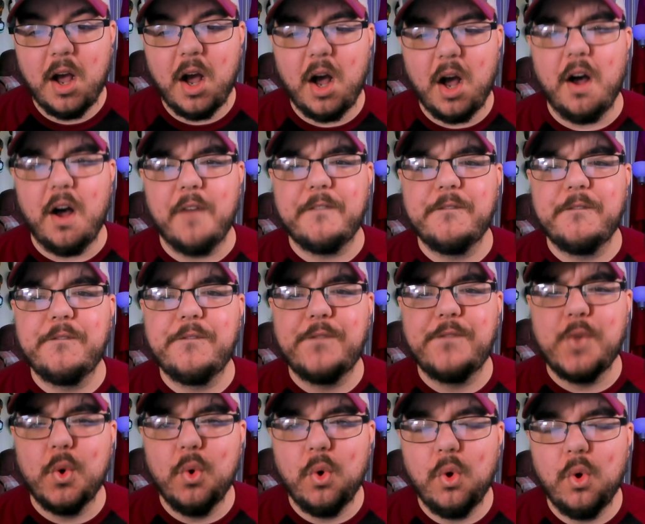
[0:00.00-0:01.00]
A
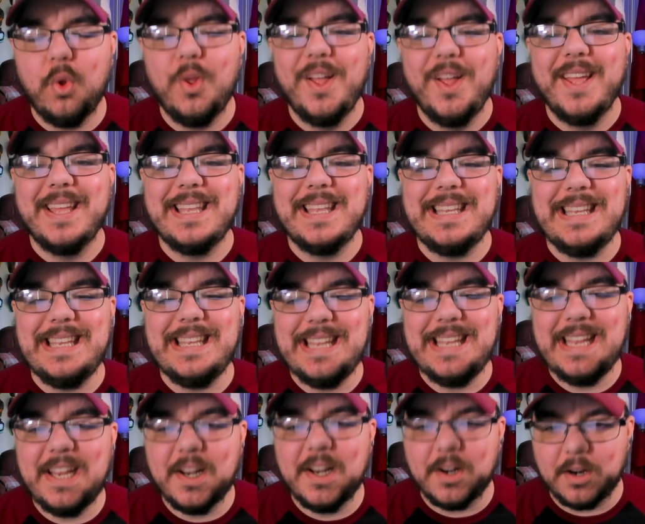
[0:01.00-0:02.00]
full
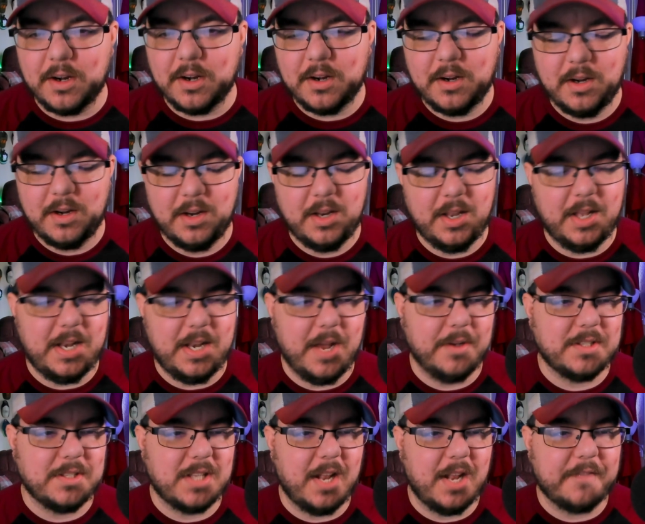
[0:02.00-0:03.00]
year. And now
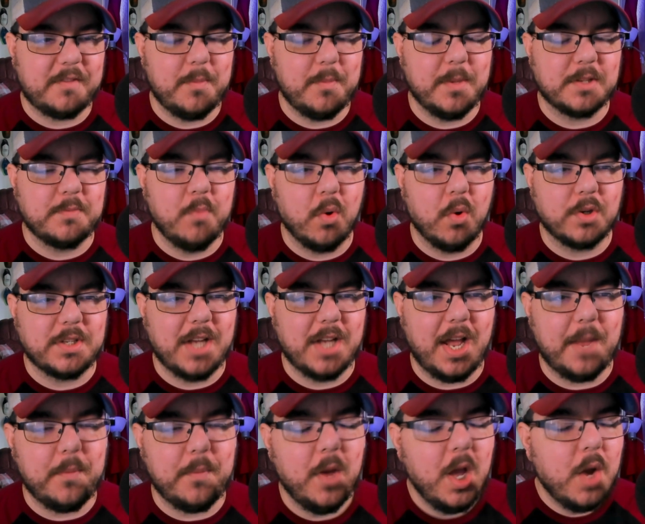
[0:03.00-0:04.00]
he's going to have to miss more
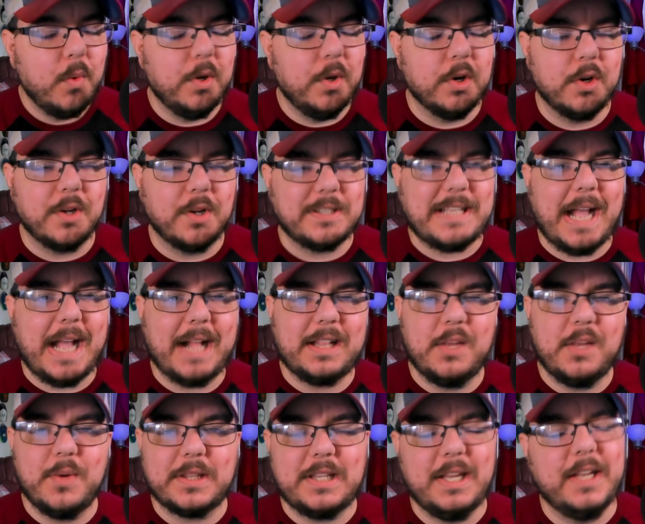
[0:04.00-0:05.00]
time. We don't know exactly
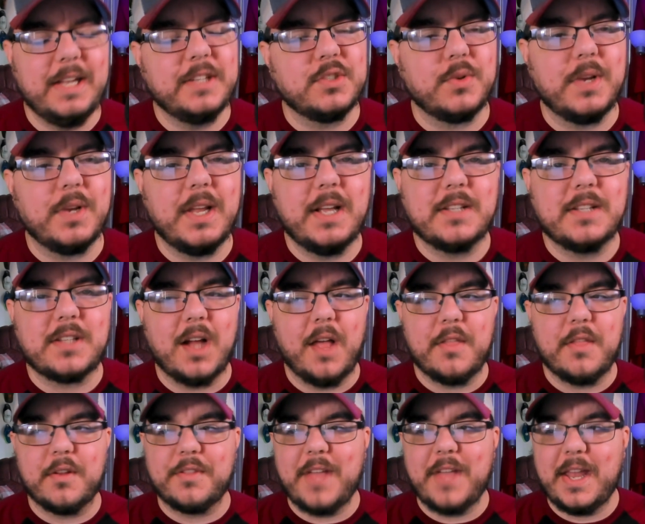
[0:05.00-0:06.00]
what the injury is,
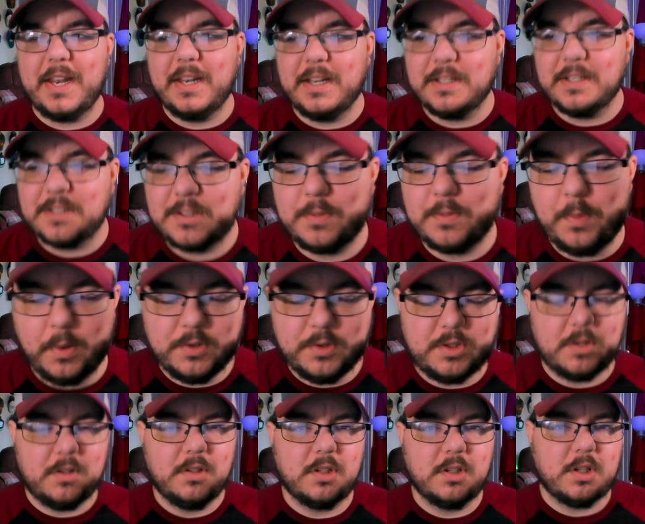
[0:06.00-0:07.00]
other than it is
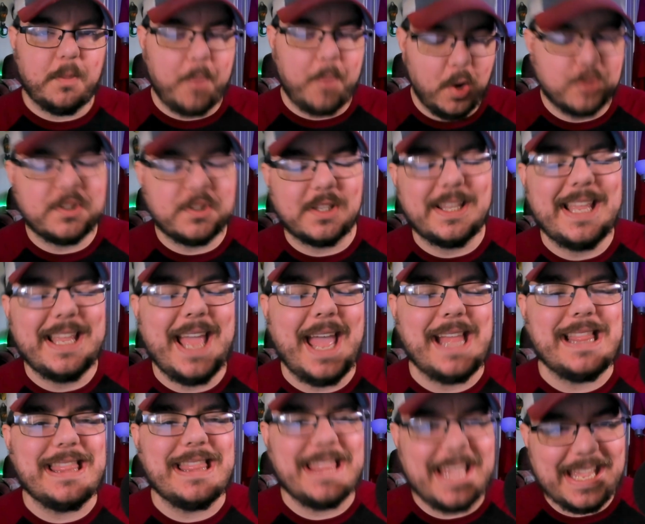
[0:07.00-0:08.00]
supposedly
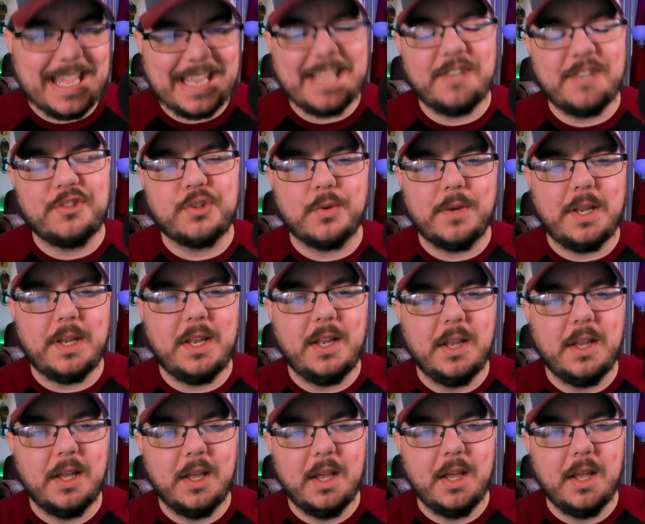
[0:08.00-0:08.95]
a leg injury.